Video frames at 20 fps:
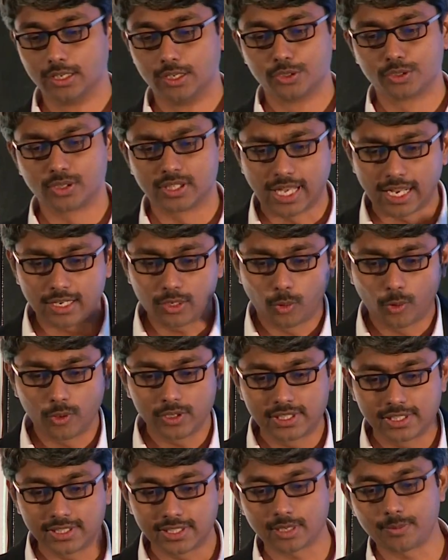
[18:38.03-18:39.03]
So that whole
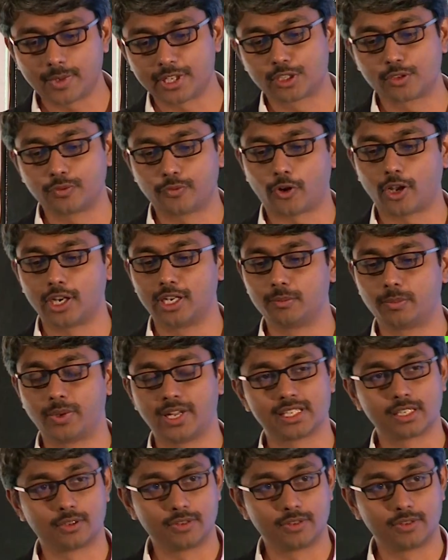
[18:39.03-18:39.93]
system has to fall in place.